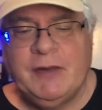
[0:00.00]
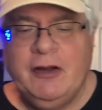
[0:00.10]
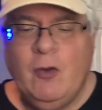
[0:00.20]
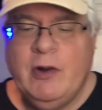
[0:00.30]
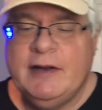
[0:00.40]
You
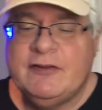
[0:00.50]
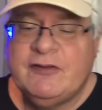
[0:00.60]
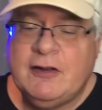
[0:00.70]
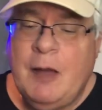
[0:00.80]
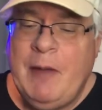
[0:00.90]
know what
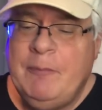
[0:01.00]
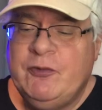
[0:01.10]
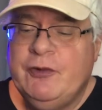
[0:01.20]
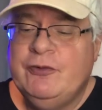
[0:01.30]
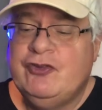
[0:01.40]
it's come
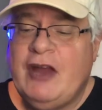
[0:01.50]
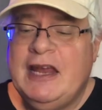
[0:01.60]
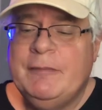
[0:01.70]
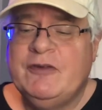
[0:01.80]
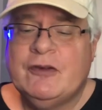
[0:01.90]
up to?
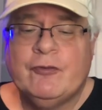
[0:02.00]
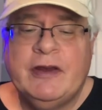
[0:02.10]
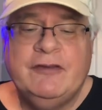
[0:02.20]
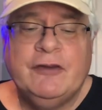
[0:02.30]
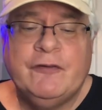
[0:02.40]
Shame is the
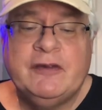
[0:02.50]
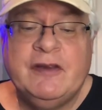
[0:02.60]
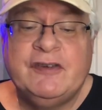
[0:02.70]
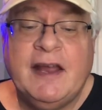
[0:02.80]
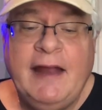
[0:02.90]
reason for
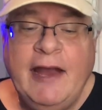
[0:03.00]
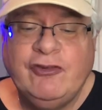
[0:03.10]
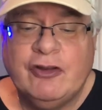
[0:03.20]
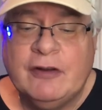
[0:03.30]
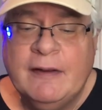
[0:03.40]

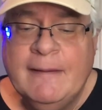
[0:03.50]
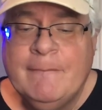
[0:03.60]
disconnection.